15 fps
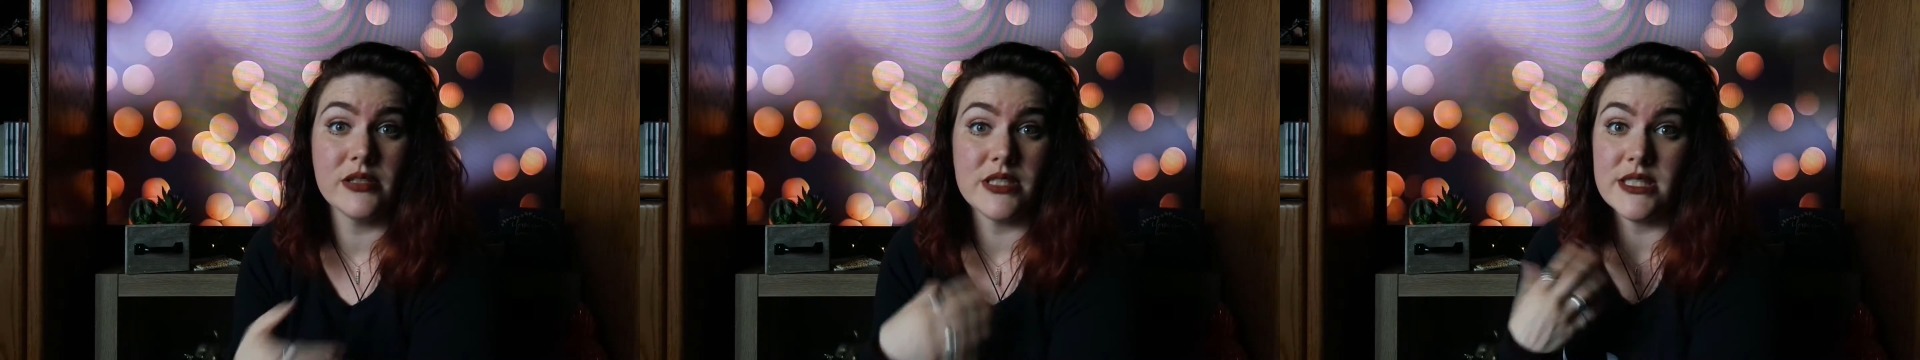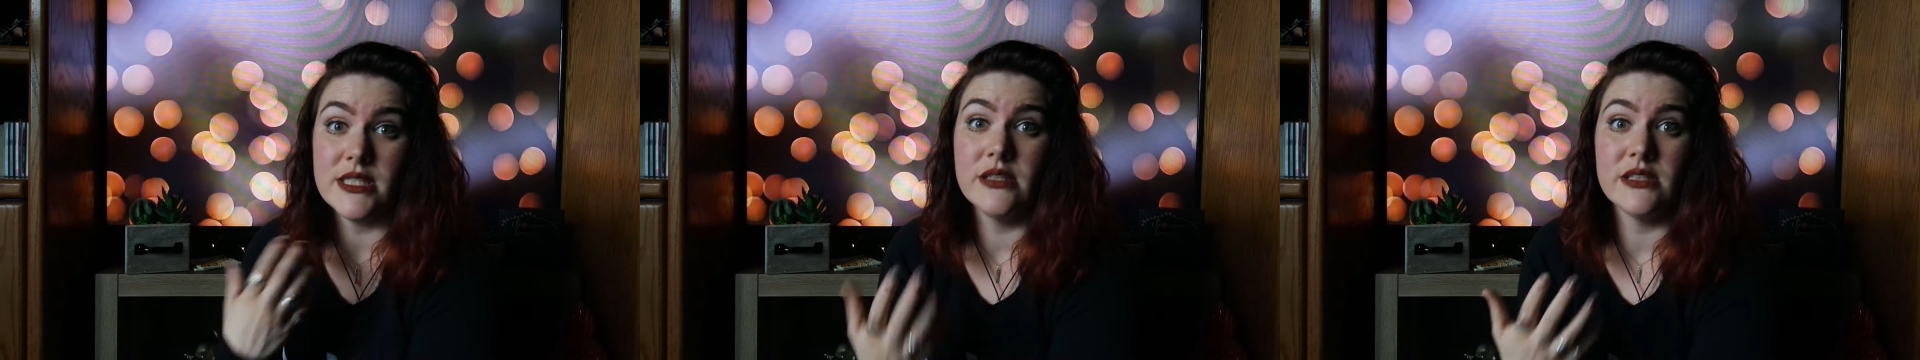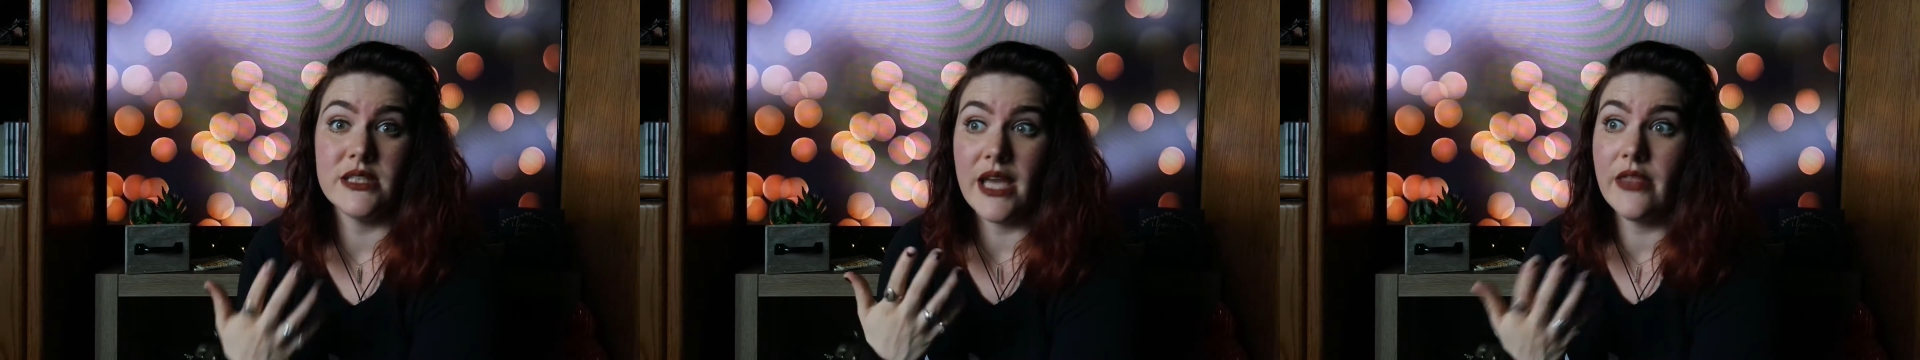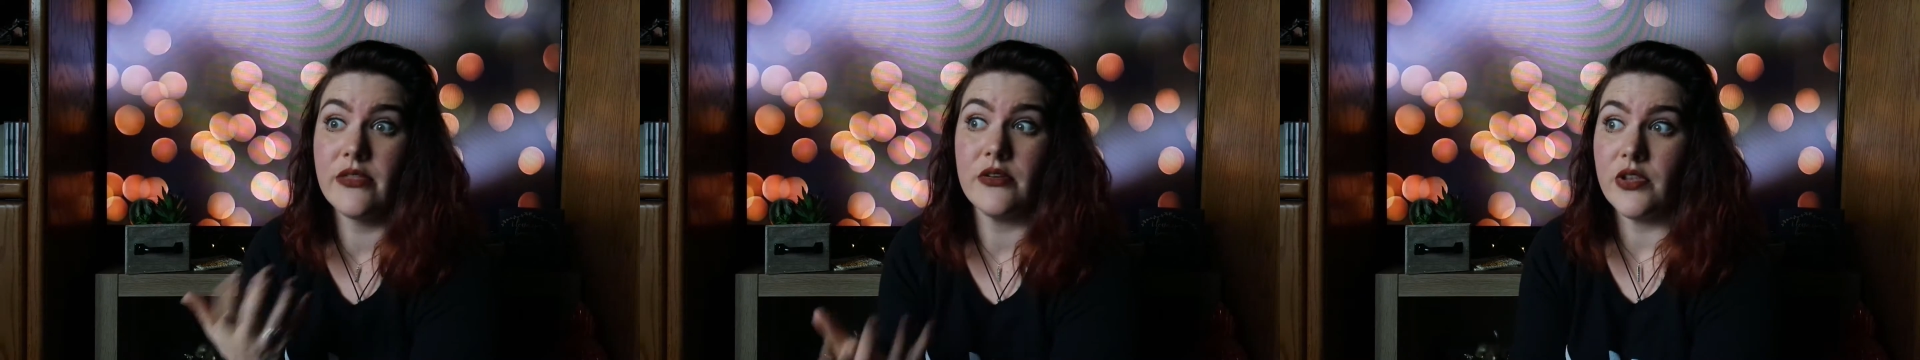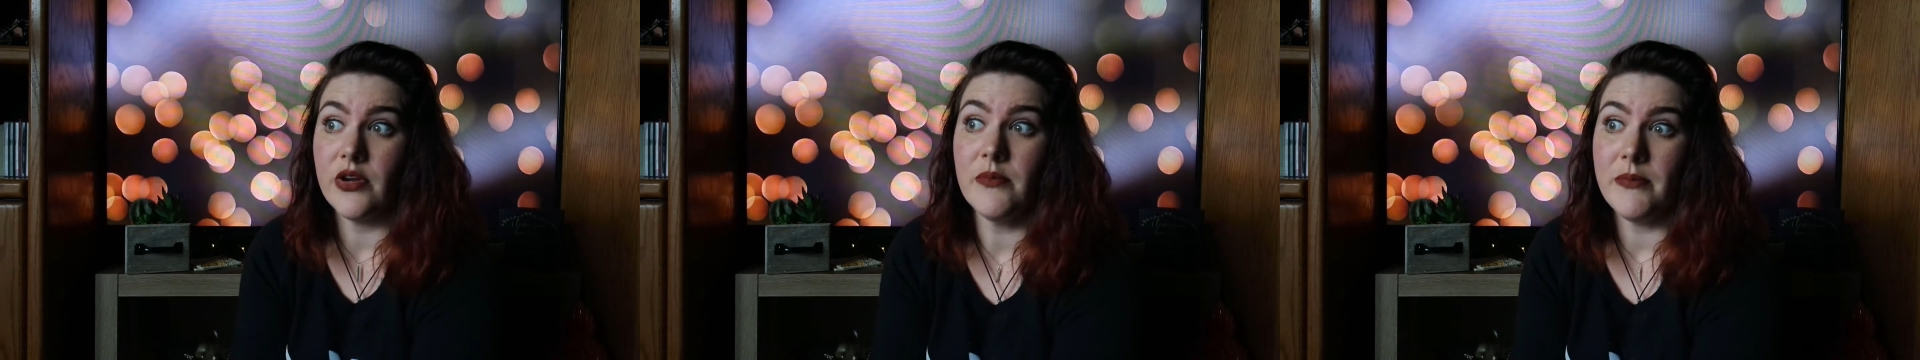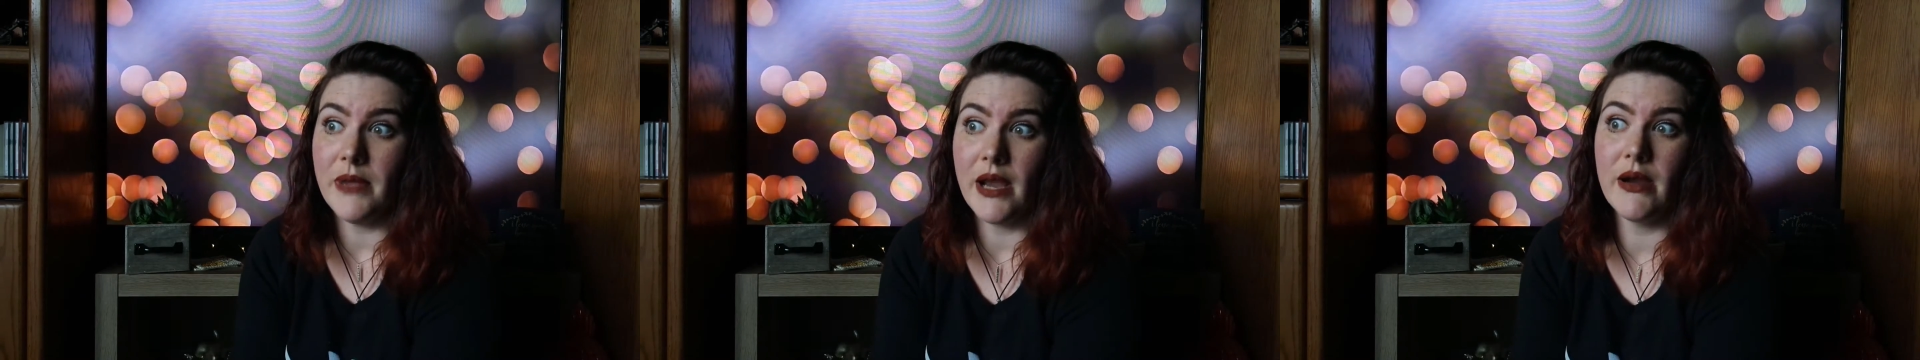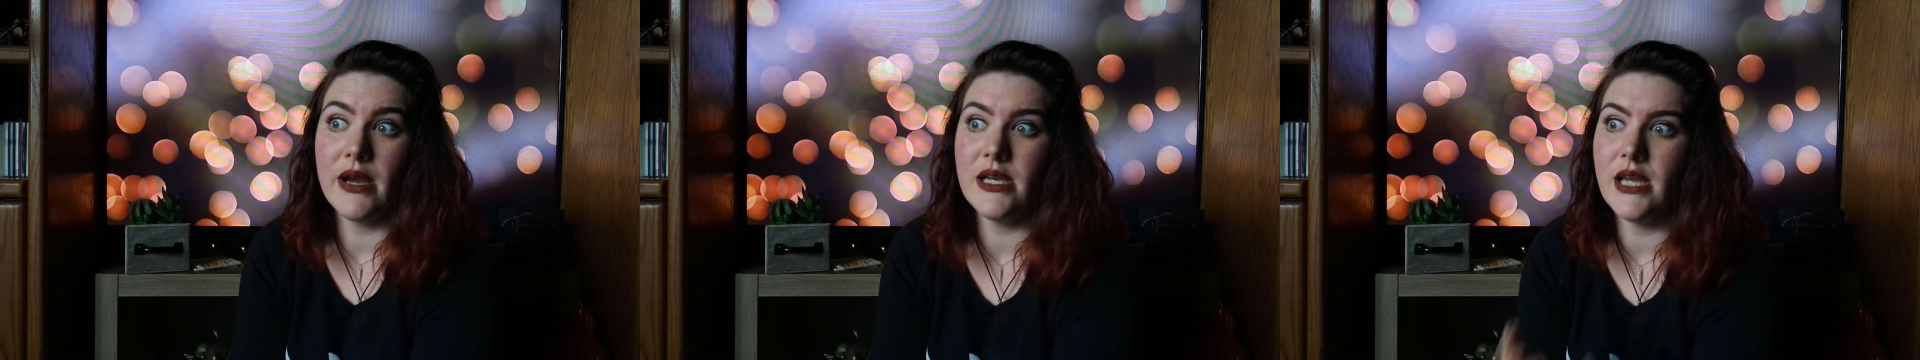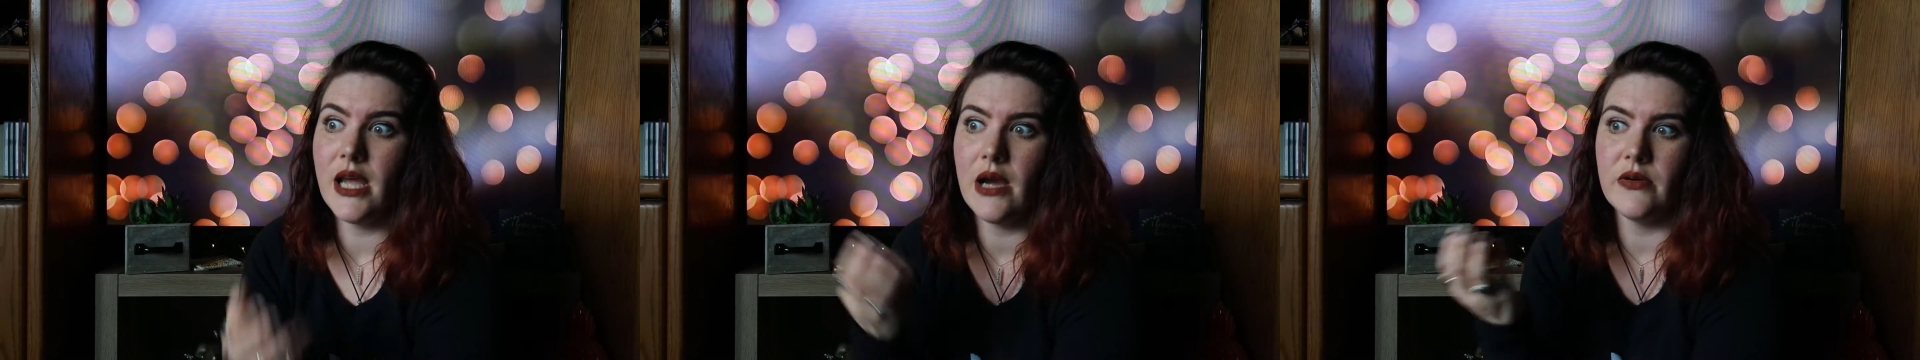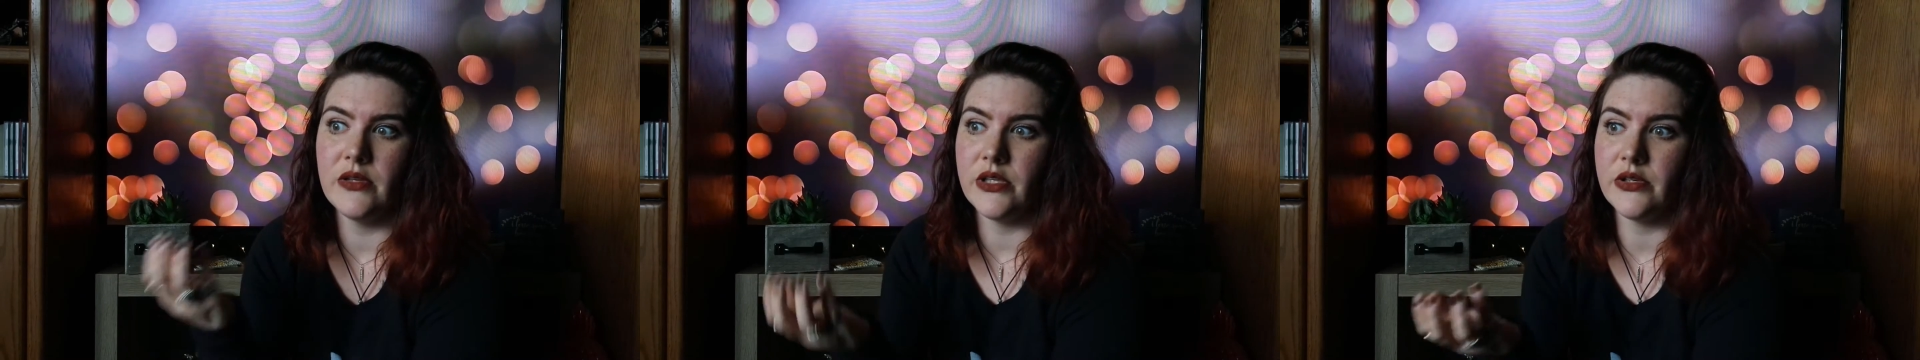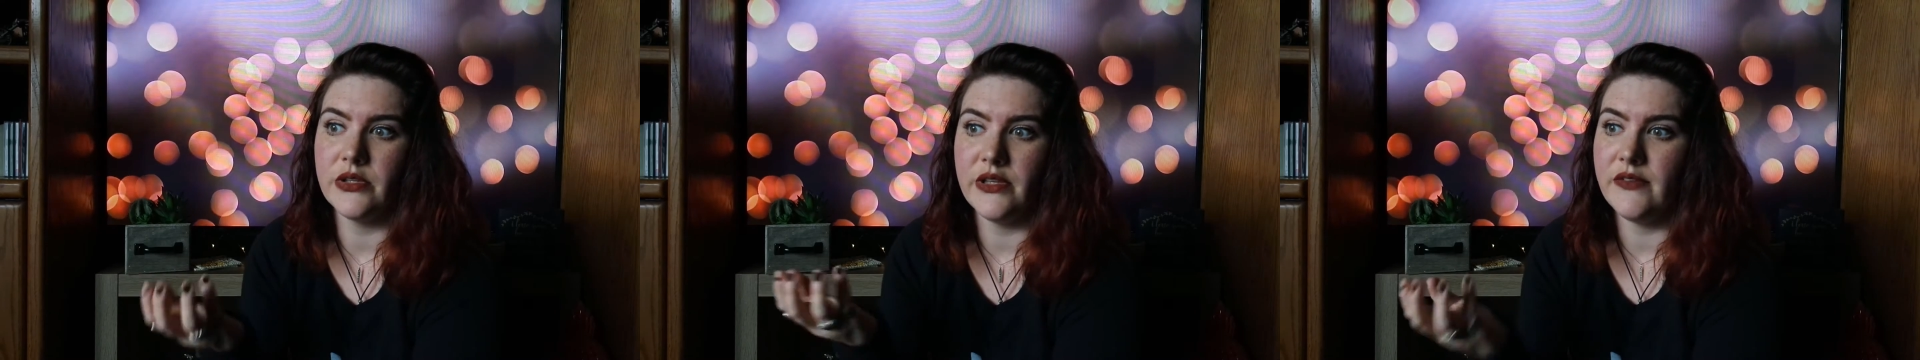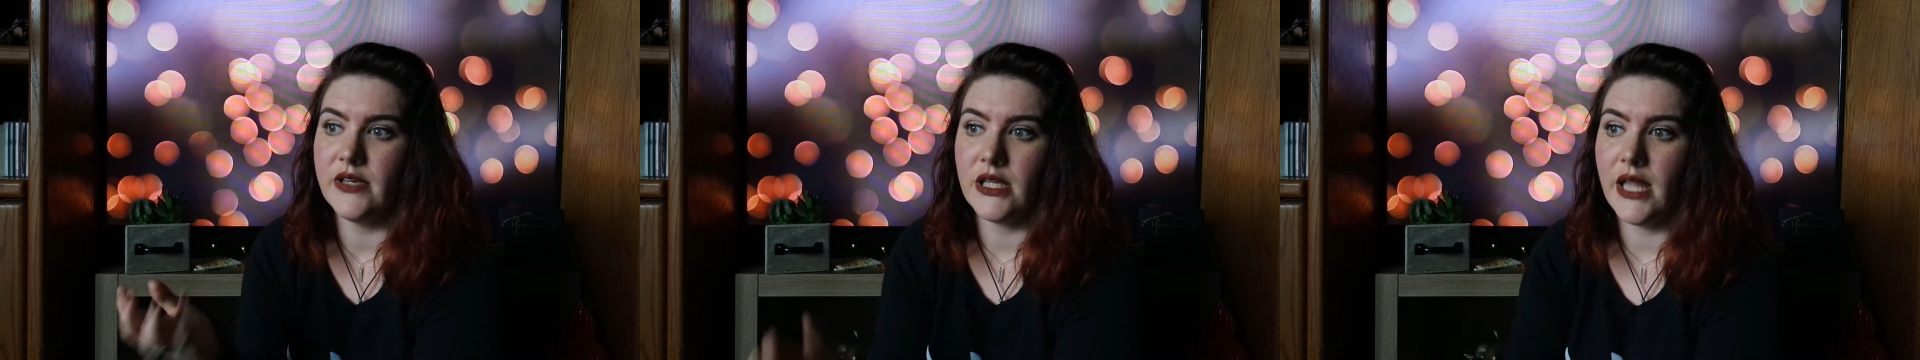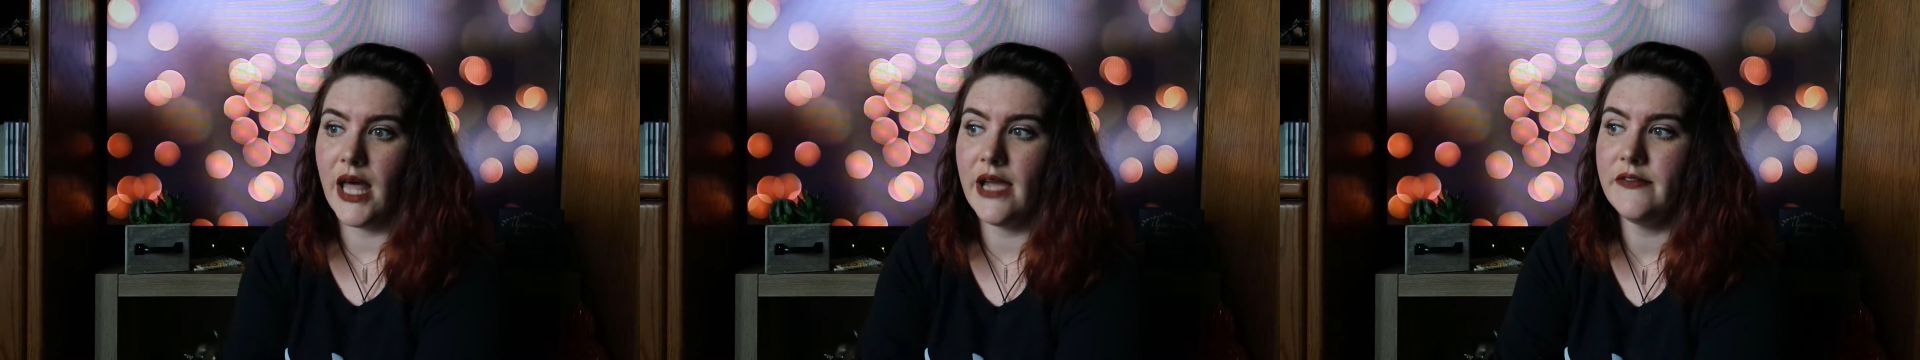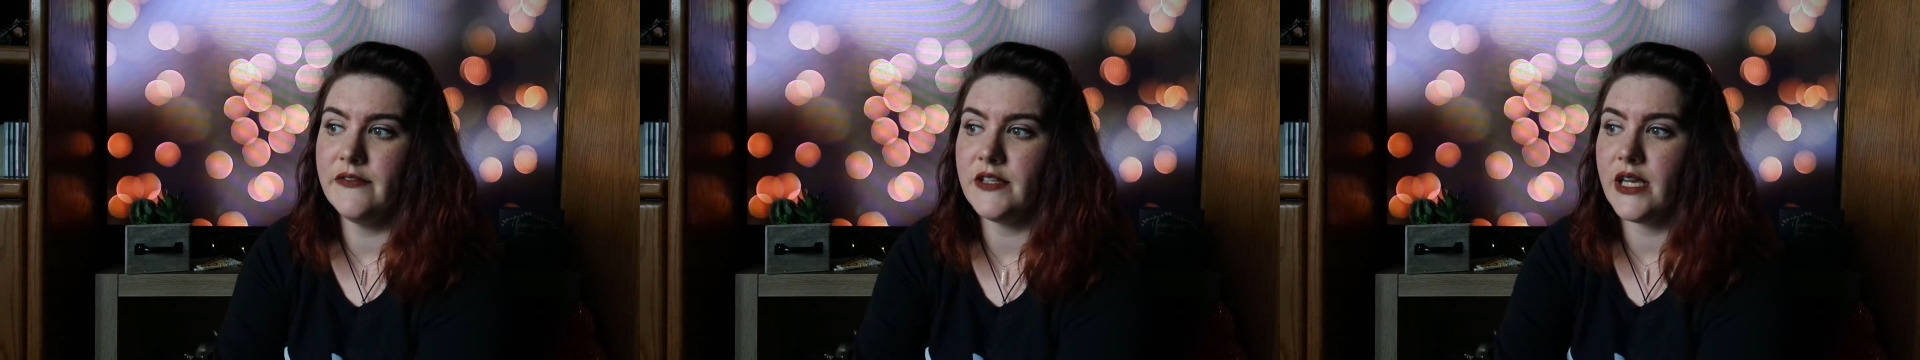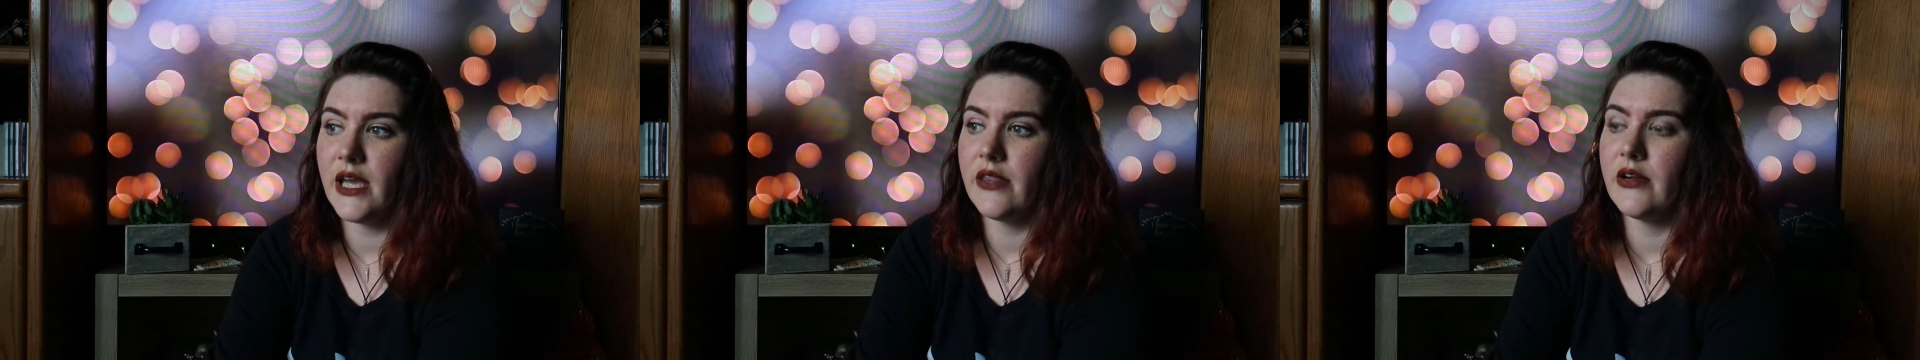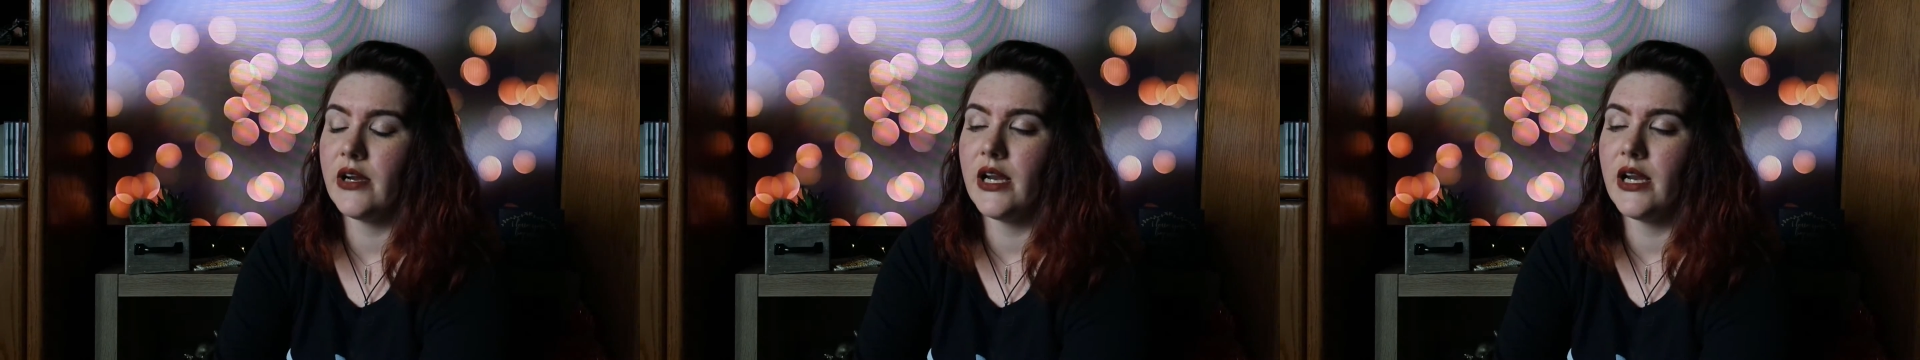still together. They're married now and they're living a life together.